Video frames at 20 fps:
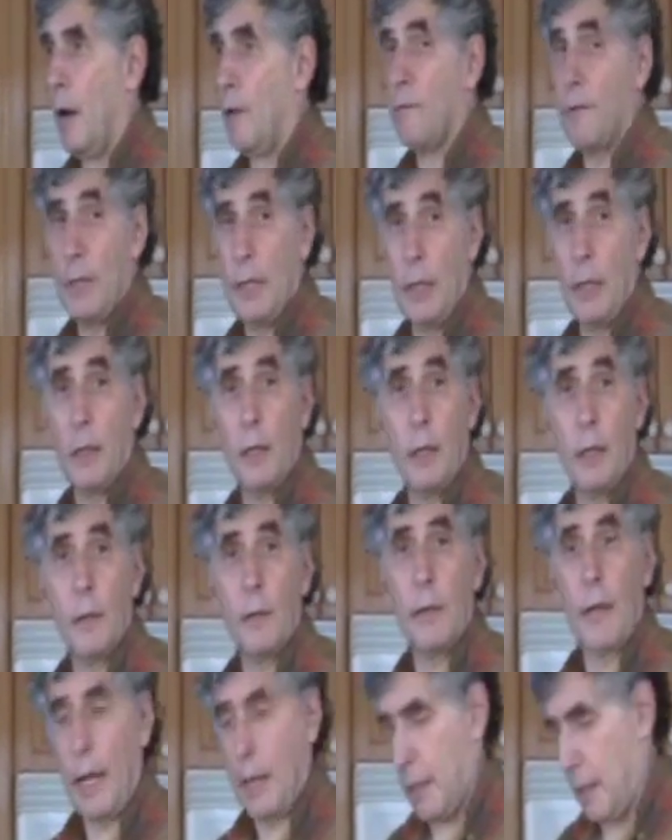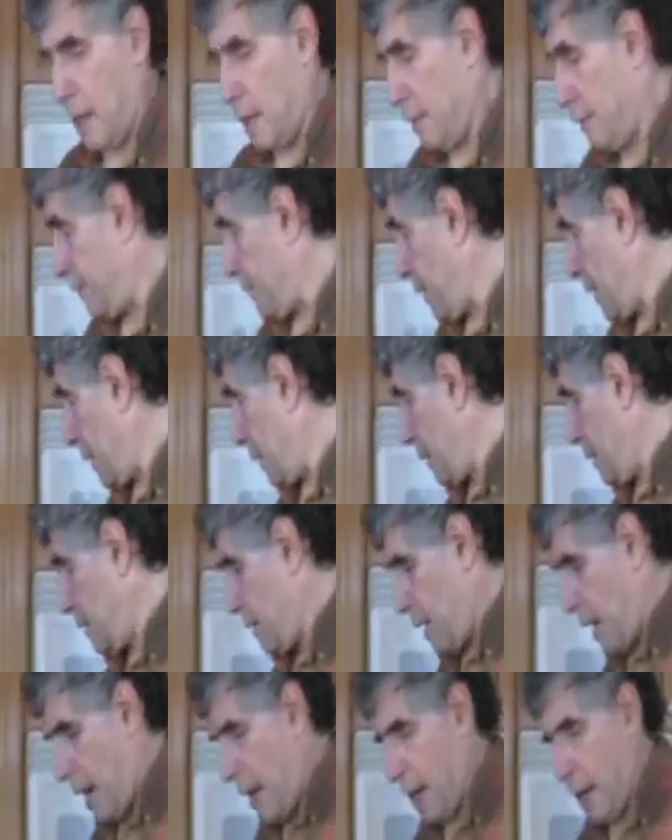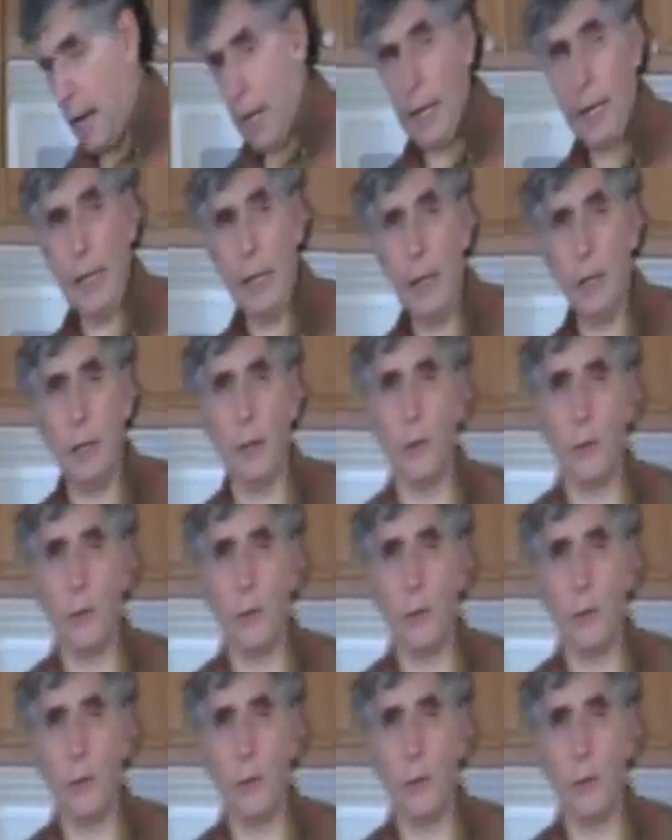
vanilla, that kind of thing. Any